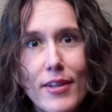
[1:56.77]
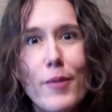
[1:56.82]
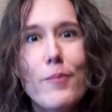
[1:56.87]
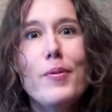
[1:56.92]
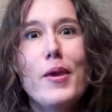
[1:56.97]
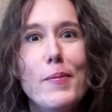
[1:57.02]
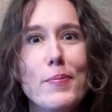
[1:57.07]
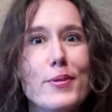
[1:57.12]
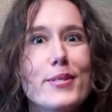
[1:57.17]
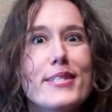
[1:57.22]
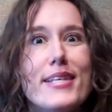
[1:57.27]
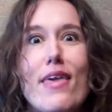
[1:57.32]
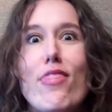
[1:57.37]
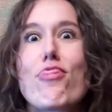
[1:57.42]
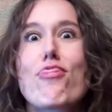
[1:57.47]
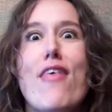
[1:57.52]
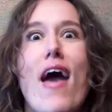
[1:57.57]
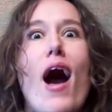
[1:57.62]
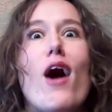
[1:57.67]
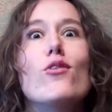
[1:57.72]
People say
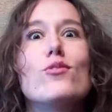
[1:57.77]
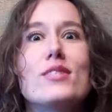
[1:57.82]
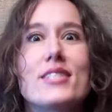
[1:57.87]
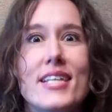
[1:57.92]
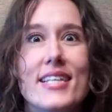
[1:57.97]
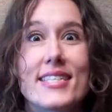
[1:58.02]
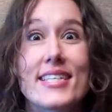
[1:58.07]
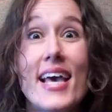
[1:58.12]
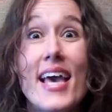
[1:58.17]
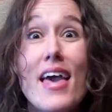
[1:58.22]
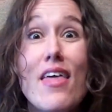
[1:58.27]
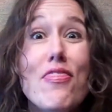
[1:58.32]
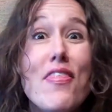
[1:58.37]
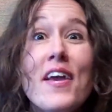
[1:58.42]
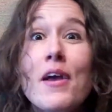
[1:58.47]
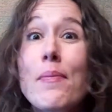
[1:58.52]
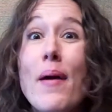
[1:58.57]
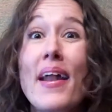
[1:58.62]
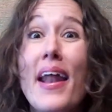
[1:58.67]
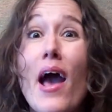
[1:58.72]
thousands.
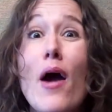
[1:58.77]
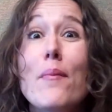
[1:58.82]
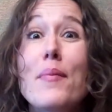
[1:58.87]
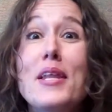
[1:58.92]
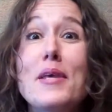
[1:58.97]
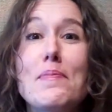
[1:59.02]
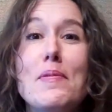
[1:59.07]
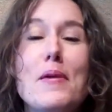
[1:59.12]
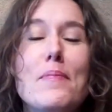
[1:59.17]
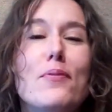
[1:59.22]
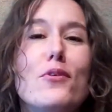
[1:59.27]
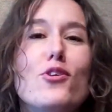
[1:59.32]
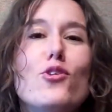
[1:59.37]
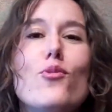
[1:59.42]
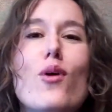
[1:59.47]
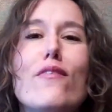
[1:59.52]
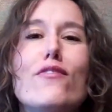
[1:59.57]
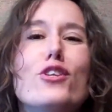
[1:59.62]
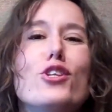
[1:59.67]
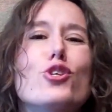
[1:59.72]
Think about how many people
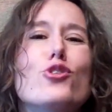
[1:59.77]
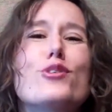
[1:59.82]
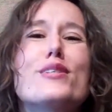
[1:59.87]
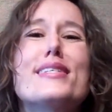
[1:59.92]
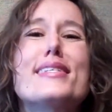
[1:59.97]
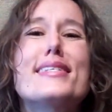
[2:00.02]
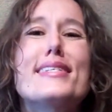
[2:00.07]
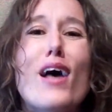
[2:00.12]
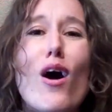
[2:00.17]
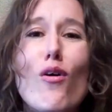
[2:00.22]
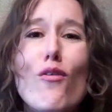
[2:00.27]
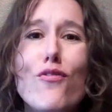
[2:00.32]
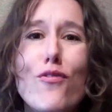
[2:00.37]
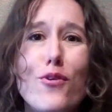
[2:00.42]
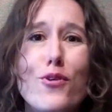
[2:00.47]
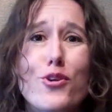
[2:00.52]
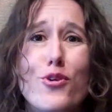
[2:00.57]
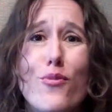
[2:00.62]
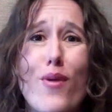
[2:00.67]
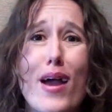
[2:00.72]
you have in your cell
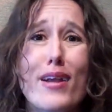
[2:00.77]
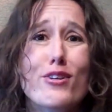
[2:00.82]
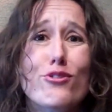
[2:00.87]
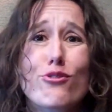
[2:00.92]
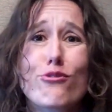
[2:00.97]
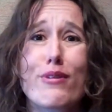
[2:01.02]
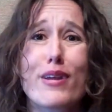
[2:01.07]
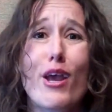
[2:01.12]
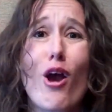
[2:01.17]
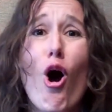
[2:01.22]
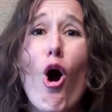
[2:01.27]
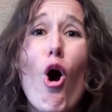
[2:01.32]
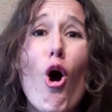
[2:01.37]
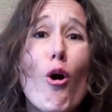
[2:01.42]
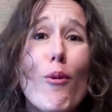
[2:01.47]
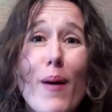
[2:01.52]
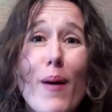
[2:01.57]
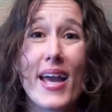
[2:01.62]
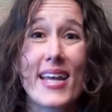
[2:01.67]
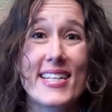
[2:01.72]
phone directory
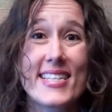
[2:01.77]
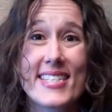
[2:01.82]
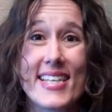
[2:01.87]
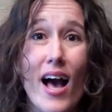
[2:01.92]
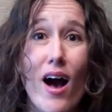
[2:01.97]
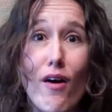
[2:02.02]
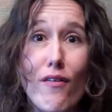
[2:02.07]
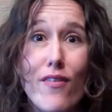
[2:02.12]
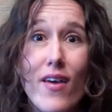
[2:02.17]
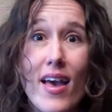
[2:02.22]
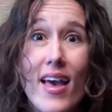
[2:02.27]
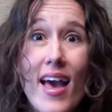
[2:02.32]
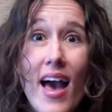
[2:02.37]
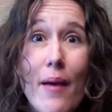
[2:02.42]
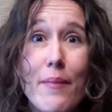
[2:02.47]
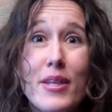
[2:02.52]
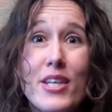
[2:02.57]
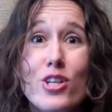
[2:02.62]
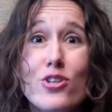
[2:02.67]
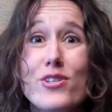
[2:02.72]
all itself.
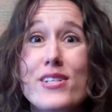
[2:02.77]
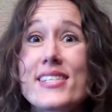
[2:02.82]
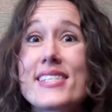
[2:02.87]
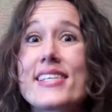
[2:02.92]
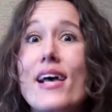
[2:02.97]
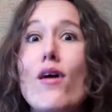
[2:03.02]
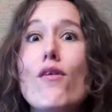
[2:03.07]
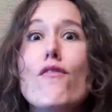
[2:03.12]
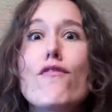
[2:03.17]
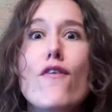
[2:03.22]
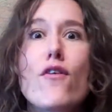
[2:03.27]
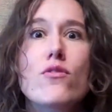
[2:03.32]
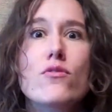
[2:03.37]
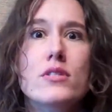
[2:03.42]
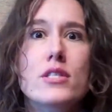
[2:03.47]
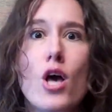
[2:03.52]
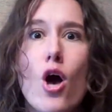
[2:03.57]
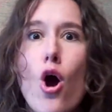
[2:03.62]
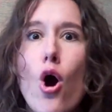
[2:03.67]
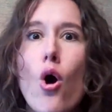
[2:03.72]
I mean, your cell
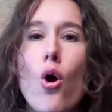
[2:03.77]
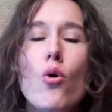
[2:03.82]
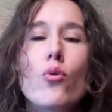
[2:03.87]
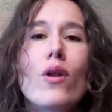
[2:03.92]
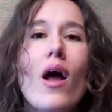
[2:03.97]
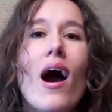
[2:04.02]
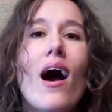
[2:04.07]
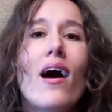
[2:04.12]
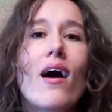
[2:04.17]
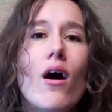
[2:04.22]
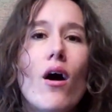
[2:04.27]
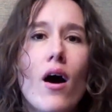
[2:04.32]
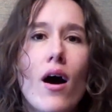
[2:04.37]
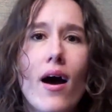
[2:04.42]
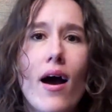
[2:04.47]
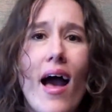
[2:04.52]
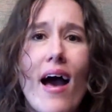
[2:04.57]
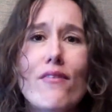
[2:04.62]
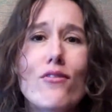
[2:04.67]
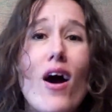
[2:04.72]
phones
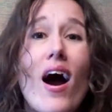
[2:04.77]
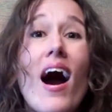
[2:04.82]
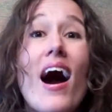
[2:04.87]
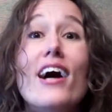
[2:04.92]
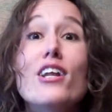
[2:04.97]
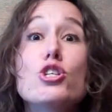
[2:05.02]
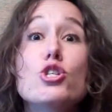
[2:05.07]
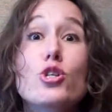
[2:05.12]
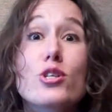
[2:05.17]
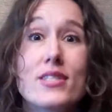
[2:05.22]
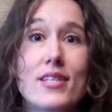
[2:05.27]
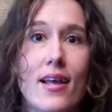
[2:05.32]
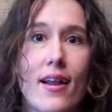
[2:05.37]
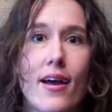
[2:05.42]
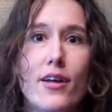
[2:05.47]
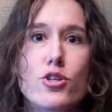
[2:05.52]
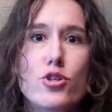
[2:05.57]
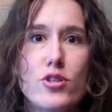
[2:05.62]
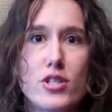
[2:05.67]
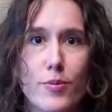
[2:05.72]
have hundreds and
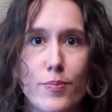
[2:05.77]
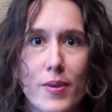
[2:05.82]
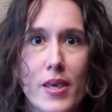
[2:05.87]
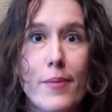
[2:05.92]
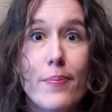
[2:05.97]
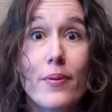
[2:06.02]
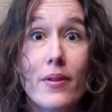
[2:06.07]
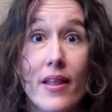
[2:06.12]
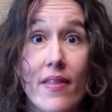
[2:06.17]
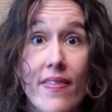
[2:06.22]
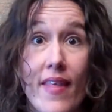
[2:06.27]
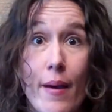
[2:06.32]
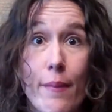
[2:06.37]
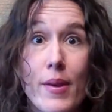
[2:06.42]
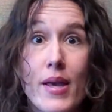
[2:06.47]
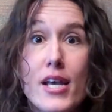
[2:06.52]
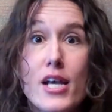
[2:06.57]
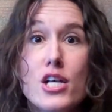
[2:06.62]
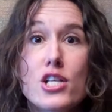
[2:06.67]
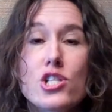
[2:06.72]
hundreds of people in them.
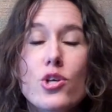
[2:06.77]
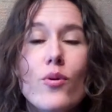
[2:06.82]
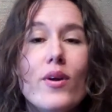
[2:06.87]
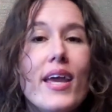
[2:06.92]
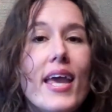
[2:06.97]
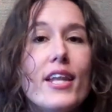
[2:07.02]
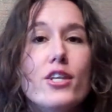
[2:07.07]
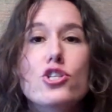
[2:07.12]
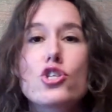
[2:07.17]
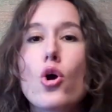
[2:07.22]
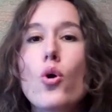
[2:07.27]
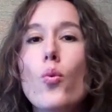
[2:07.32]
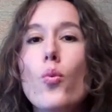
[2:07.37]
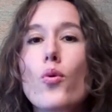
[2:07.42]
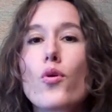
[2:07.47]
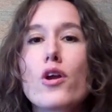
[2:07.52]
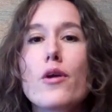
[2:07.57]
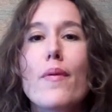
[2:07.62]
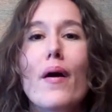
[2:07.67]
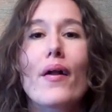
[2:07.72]
So again, don't
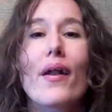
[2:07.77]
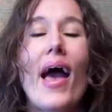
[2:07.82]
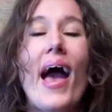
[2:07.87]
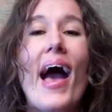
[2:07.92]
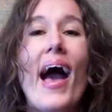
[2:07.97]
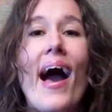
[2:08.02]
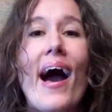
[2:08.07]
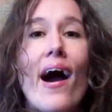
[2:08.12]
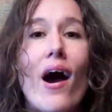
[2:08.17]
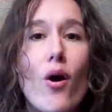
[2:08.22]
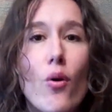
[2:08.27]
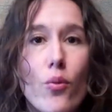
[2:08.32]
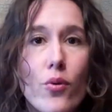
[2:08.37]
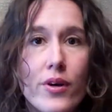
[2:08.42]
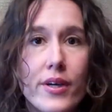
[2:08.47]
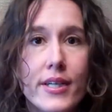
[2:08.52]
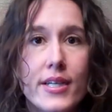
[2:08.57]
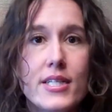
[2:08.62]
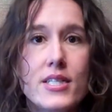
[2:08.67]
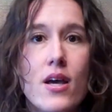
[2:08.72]
worry about how
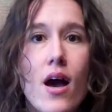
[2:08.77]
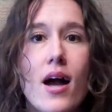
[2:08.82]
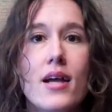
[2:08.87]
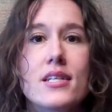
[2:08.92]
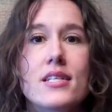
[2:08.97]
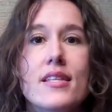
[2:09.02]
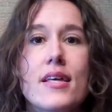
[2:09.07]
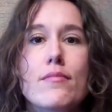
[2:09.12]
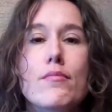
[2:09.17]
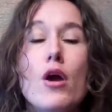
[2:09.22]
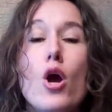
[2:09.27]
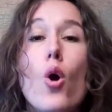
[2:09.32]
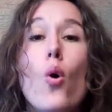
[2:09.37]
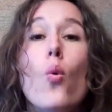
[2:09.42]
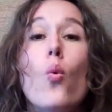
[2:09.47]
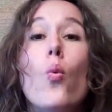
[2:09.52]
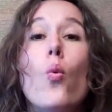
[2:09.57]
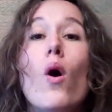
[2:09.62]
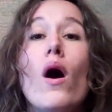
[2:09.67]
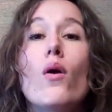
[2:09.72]
we're going to talk to them,
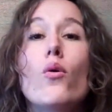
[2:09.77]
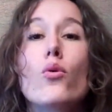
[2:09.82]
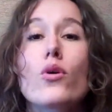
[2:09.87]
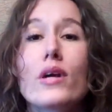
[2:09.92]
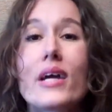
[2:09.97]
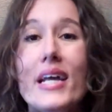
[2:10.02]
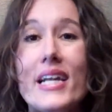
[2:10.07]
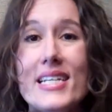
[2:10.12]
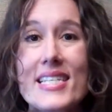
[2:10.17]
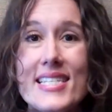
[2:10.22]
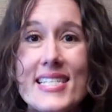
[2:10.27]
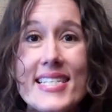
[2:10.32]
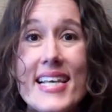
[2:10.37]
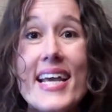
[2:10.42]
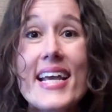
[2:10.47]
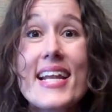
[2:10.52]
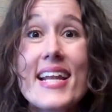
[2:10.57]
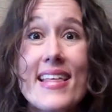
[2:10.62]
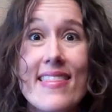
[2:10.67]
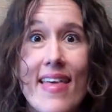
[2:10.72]
what we're going to
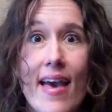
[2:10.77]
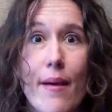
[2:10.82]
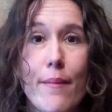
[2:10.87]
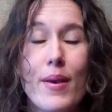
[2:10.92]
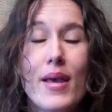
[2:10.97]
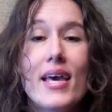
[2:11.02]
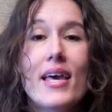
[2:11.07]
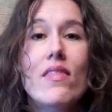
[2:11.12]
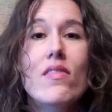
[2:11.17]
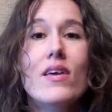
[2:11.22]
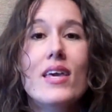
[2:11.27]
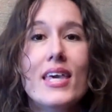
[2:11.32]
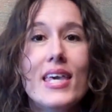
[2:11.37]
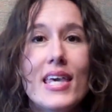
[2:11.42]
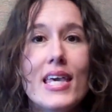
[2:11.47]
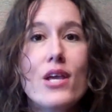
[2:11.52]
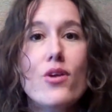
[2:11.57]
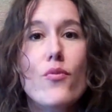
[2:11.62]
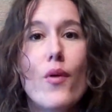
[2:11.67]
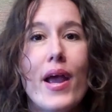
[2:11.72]
say to them. The
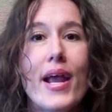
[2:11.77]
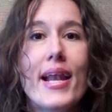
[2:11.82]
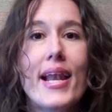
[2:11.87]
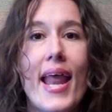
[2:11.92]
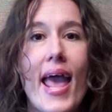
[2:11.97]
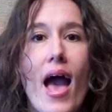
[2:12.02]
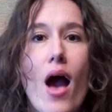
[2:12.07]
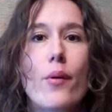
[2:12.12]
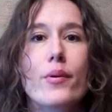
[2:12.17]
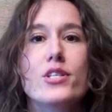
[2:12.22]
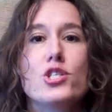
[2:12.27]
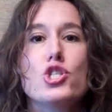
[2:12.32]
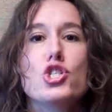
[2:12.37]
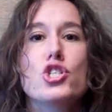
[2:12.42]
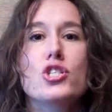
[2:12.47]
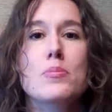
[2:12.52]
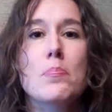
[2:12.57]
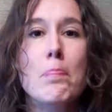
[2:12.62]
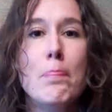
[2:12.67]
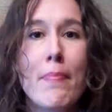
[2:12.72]
key right now is
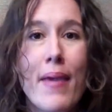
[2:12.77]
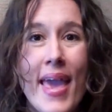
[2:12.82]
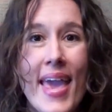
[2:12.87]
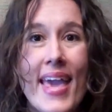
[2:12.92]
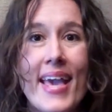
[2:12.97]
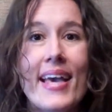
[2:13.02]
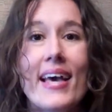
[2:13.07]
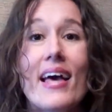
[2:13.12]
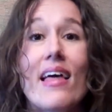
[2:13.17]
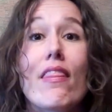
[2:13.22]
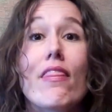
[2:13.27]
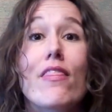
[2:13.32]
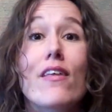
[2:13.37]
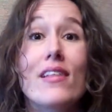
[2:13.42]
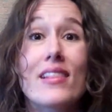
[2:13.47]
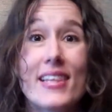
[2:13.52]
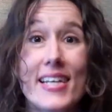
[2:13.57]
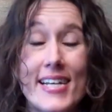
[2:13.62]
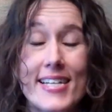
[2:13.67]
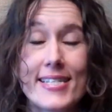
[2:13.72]
just make
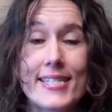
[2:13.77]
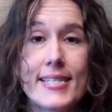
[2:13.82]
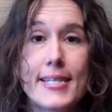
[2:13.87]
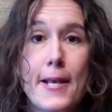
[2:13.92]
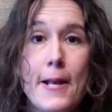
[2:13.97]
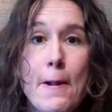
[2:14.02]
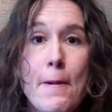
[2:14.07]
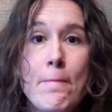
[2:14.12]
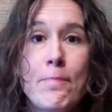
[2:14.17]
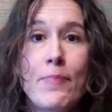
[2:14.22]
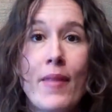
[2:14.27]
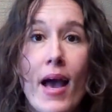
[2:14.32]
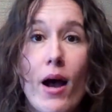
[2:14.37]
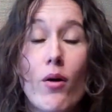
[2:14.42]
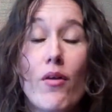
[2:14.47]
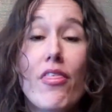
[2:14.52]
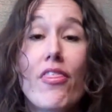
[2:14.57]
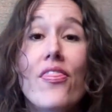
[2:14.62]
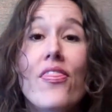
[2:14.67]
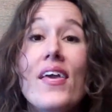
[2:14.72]
the list.
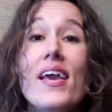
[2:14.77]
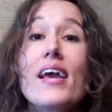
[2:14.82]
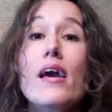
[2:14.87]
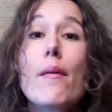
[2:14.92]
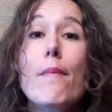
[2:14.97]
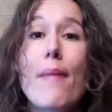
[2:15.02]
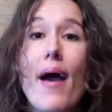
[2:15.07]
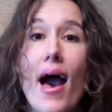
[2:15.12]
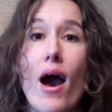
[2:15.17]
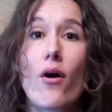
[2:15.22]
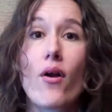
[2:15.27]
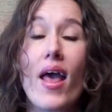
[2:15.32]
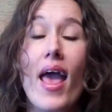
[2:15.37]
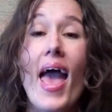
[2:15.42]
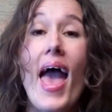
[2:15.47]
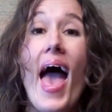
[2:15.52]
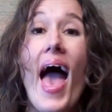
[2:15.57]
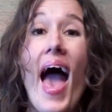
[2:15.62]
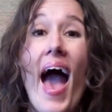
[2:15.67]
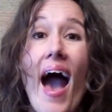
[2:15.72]
Now, think about
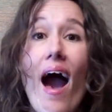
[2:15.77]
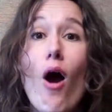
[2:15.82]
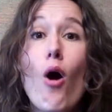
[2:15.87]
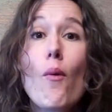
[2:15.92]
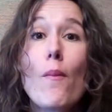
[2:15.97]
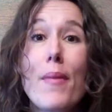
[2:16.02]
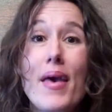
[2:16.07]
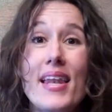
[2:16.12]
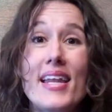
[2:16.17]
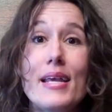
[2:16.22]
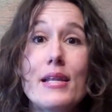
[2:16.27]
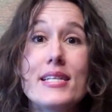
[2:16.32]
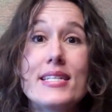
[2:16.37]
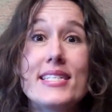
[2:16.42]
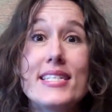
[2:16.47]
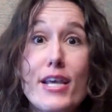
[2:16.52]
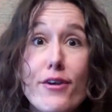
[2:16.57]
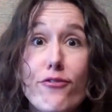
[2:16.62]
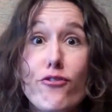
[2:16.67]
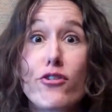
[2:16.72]
how many
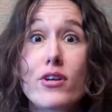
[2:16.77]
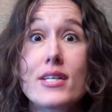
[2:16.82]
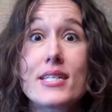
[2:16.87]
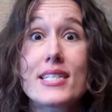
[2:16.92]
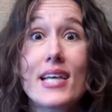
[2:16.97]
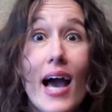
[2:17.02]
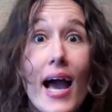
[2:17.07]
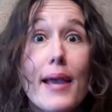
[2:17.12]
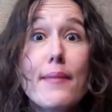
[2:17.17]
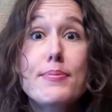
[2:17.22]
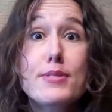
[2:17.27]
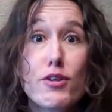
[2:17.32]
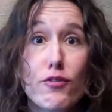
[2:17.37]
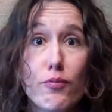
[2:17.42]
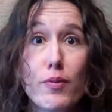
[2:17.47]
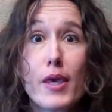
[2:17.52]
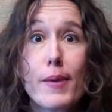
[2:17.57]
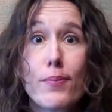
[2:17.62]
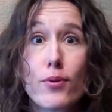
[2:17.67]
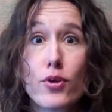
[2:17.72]
different types
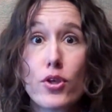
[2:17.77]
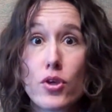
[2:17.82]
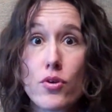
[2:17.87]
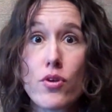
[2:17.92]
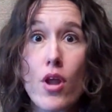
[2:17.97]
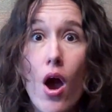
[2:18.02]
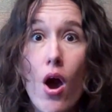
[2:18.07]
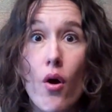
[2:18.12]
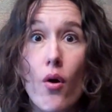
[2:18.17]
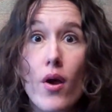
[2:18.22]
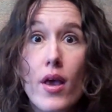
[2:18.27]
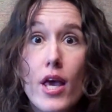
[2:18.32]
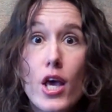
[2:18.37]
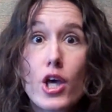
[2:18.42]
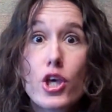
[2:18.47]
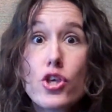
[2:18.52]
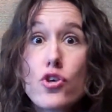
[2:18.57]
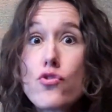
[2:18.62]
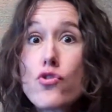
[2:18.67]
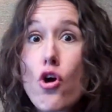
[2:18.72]
of people you know.
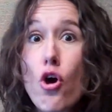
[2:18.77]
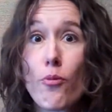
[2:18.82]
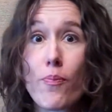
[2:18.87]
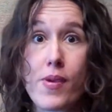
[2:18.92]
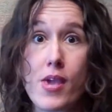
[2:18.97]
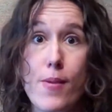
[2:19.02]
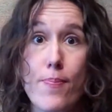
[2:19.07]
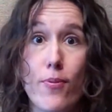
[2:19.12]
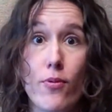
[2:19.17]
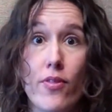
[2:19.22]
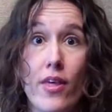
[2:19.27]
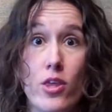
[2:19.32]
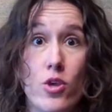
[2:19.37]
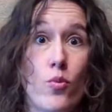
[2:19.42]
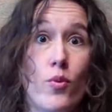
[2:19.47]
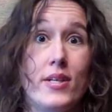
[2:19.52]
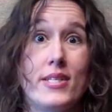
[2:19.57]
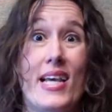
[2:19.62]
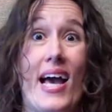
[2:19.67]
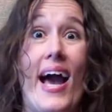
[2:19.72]
You know people that
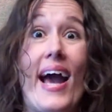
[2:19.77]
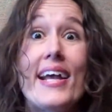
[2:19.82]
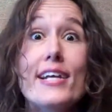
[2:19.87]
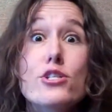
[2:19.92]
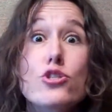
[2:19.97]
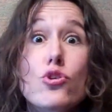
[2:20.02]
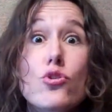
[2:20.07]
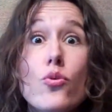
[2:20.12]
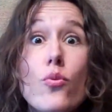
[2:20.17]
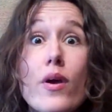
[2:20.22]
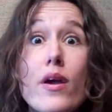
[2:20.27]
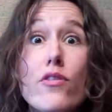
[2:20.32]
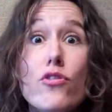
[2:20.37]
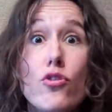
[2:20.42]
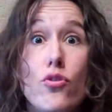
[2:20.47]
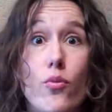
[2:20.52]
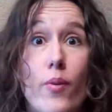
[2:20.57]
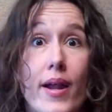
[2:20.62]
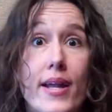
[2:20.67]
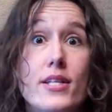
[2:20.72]
you went to high school
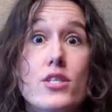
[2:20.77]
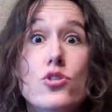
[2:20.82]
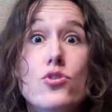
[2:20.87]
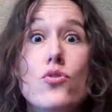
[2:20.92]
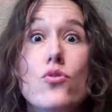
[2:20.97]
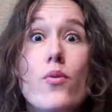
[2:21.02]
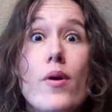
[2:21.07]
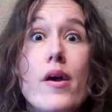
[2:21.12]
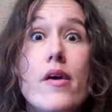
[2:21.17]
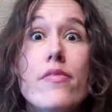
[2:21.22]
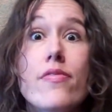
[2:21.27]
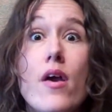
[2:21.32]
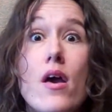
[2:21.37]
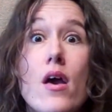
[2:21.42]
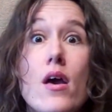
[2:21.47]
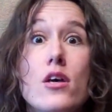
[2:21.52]
with, grade school with,